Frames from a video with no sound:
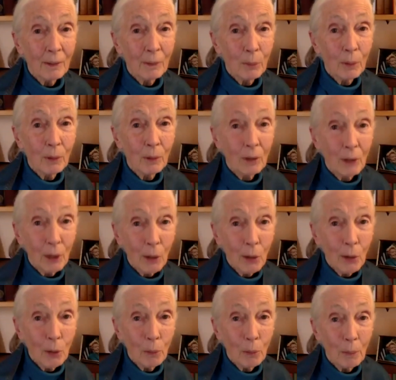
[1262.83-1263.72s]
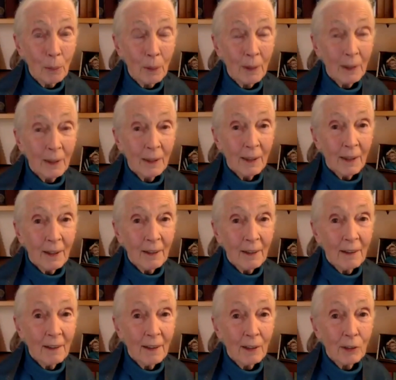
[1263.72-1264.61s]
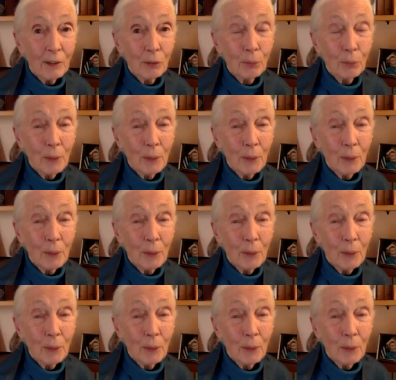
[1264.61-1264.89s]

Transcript: will cope unless we